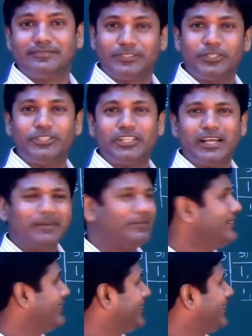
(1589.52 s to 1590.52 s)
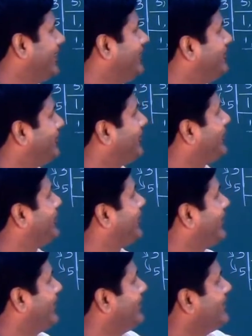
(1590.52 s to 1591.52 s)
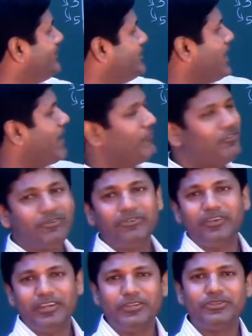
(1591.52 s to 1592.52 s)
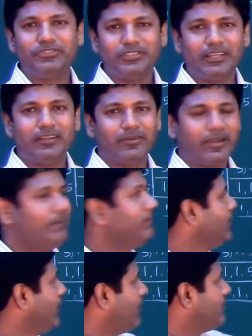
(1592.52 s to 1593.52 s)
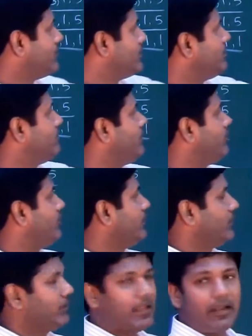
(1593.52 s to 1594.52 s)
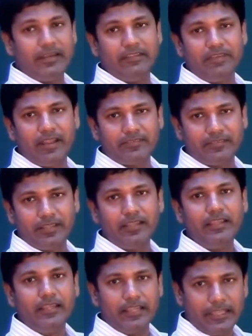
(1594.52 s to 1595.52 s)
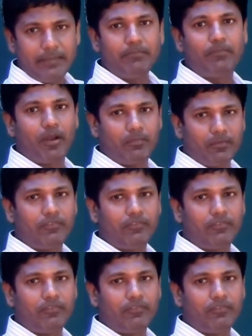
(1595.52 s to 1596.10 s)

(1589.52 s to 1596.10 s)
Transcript: Good job. Okay, very good. You have to reduce it, all right? I mean, simplify. You can't leave it as an improper